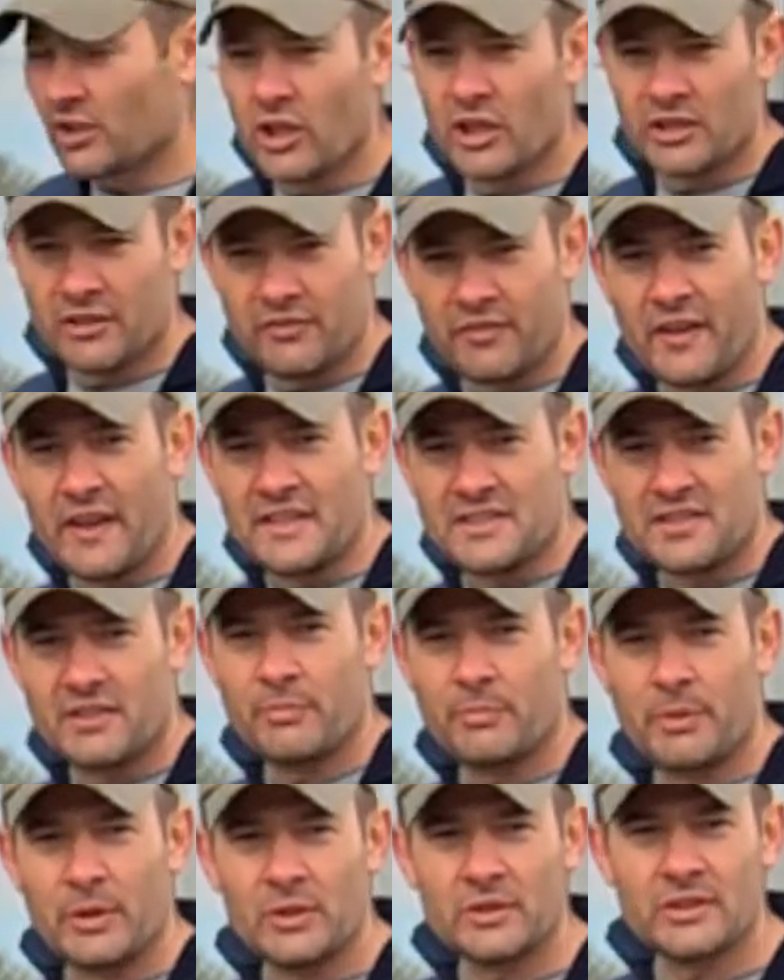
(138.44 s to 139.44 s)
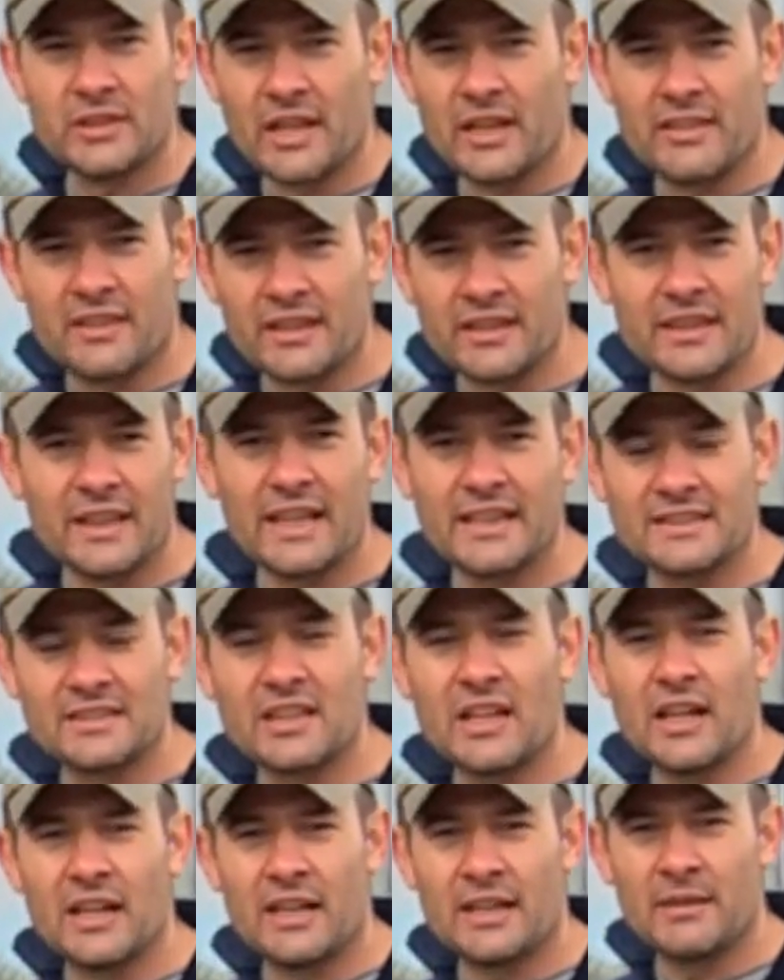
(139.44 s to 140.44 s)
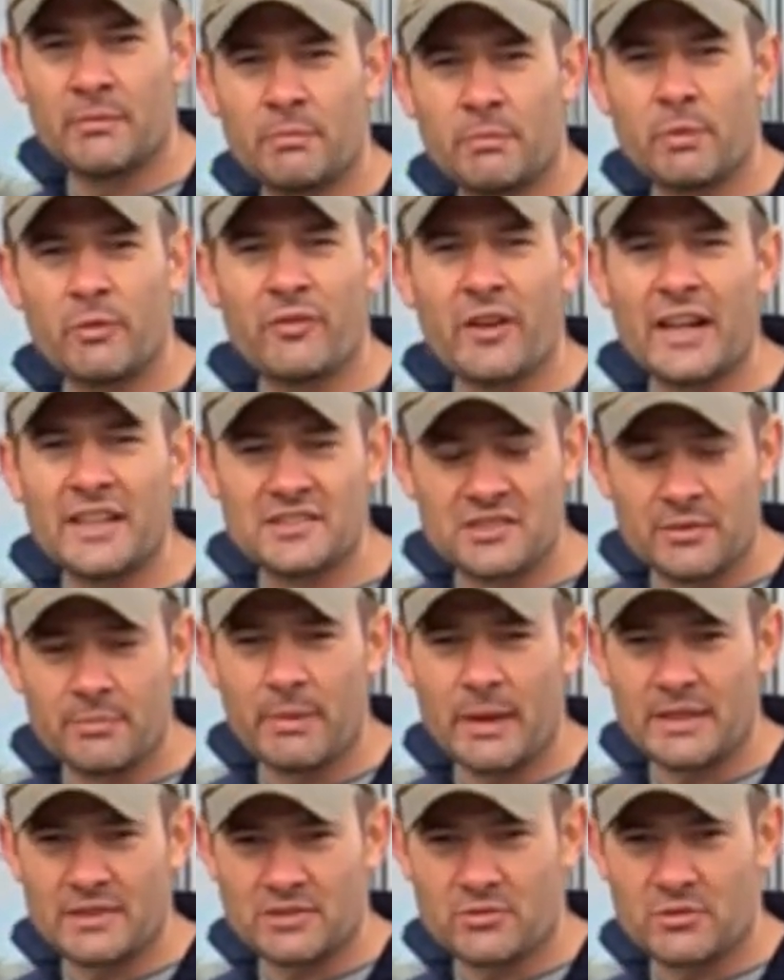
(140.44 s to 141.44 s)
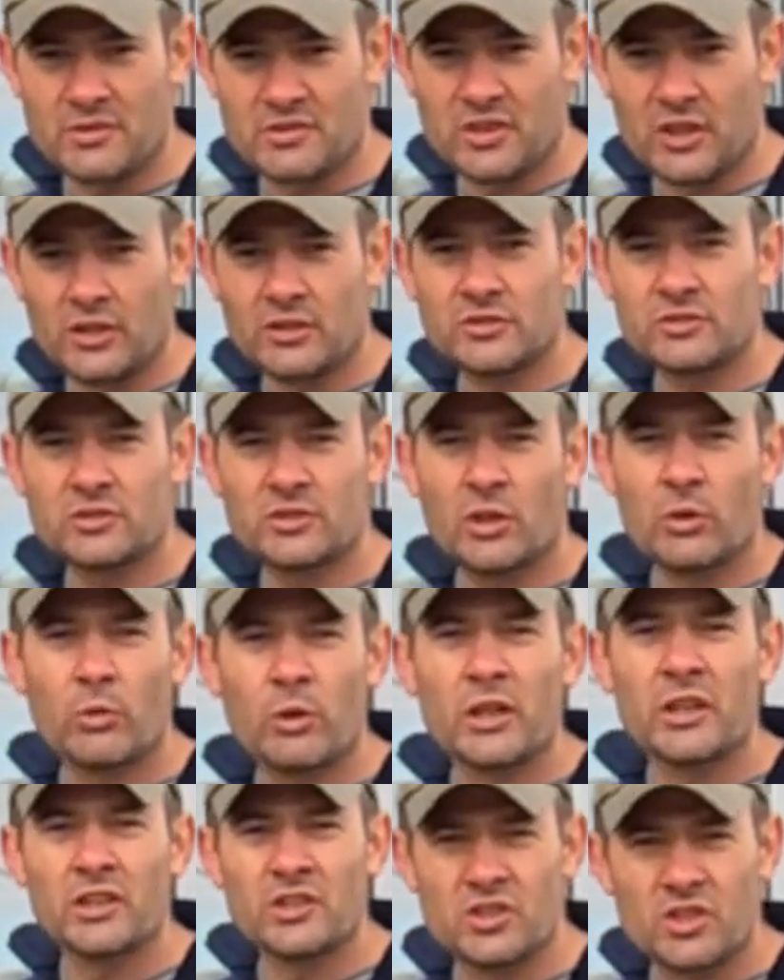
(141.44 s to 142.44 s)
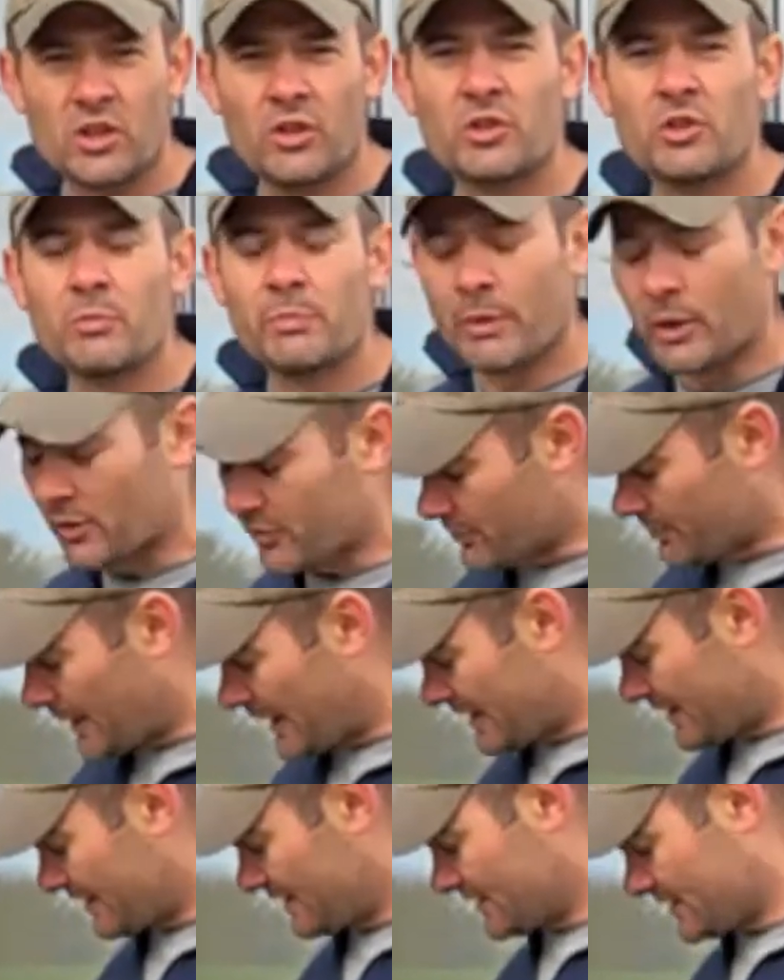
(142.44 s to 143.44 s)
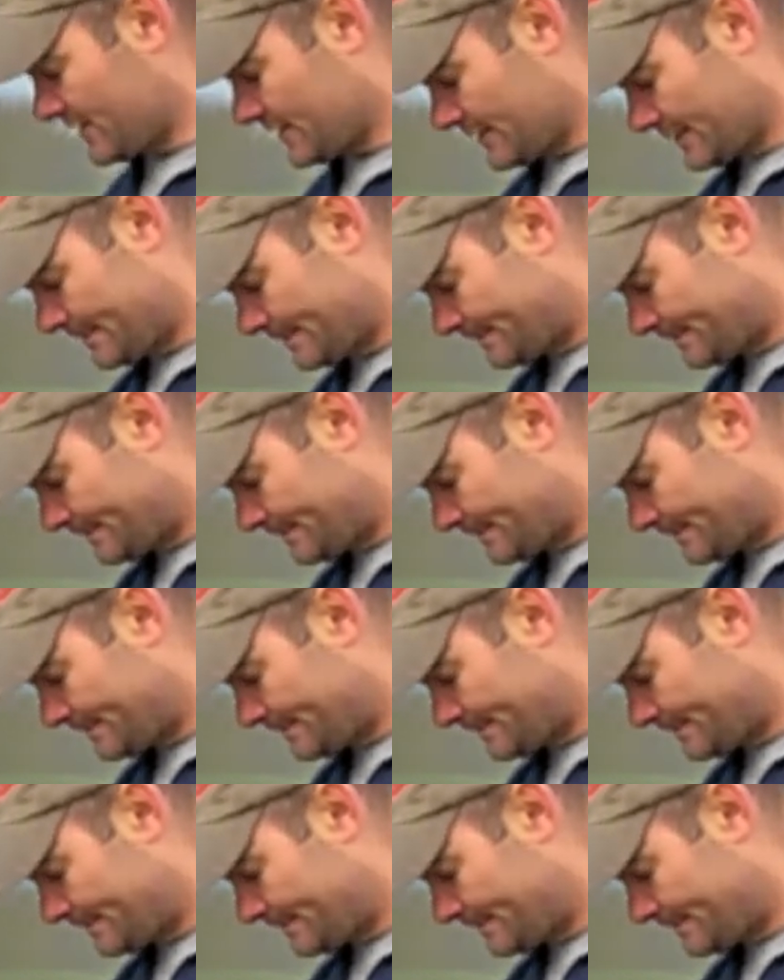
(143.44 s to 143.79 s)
along the face of the building, I think that provides the best result. So we're going to show you both methods.